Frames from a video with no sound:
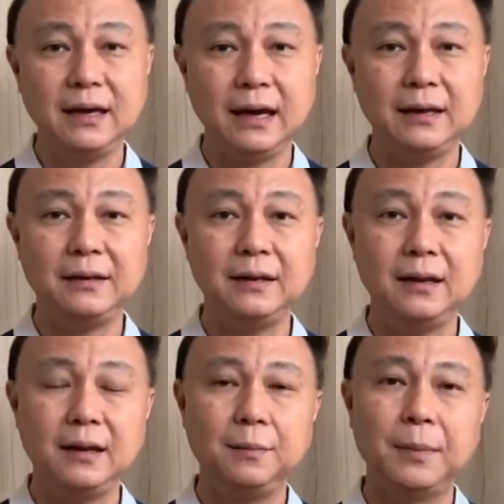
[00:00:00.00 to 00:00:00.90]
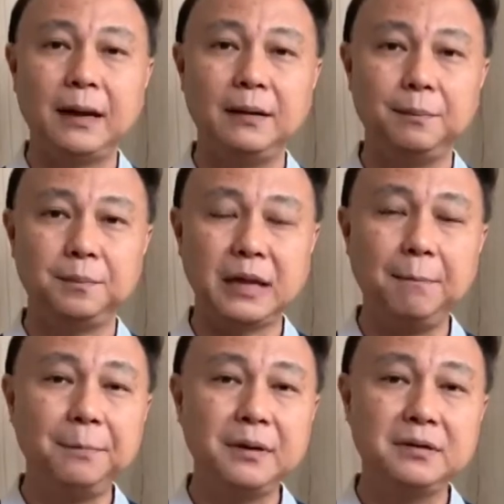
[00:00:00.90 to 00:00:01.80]
and my
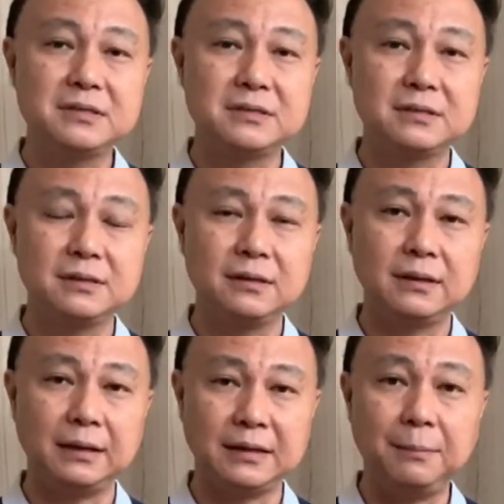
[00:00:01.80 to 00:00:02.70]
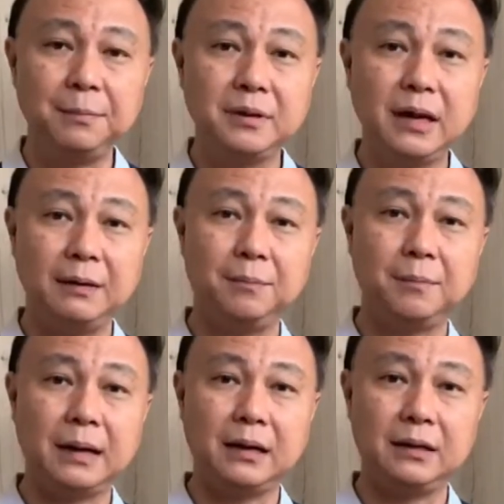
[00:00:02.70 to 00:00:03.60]
tempers my temper and
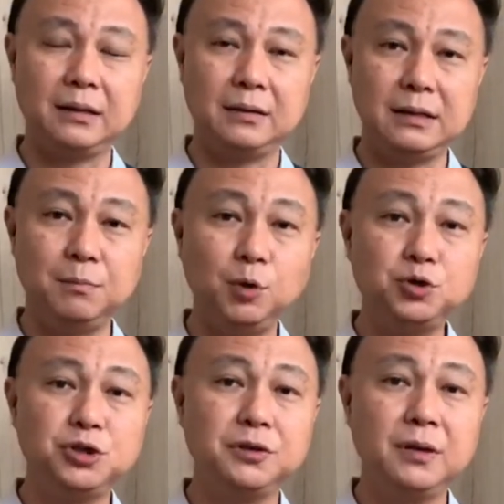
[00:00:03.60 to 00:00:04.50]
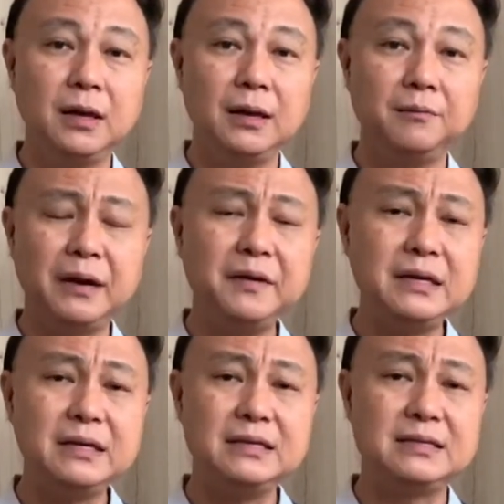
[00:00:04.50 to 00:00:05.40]
my emotion
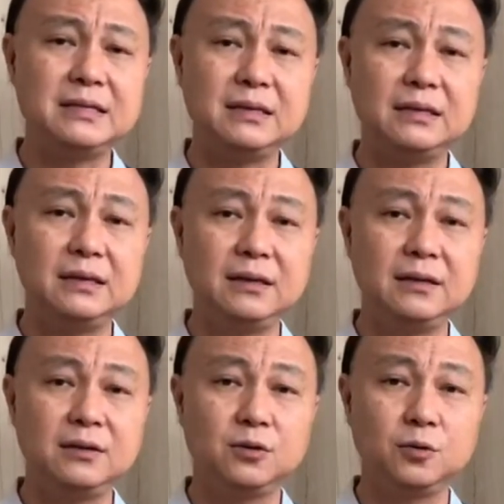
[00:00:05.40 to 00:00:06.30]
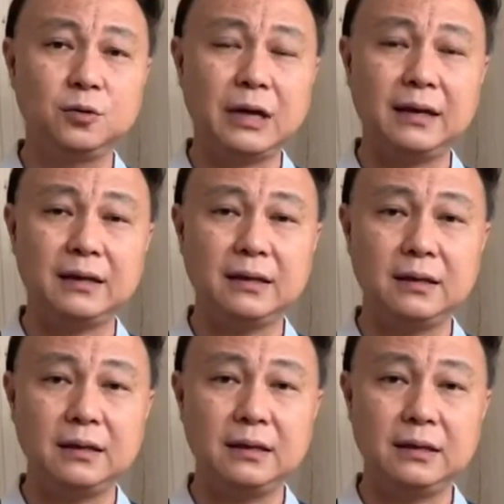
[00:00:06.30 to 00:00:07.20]
very easy to get
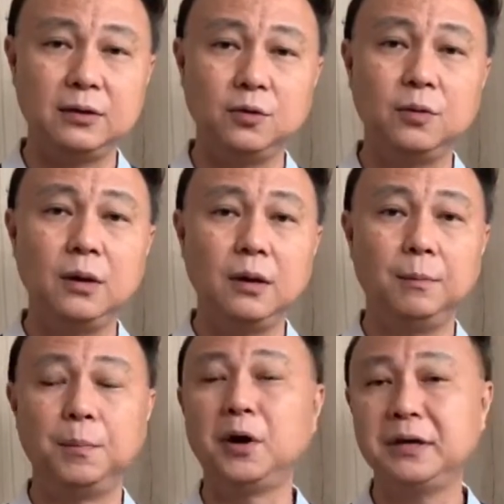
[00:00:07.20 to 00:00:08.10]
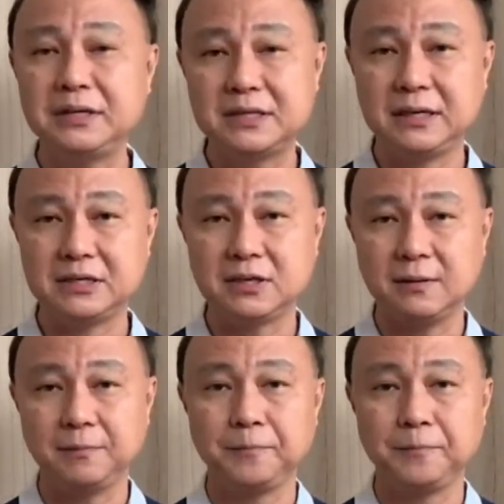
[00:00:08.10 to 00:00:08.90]
you know boiling stage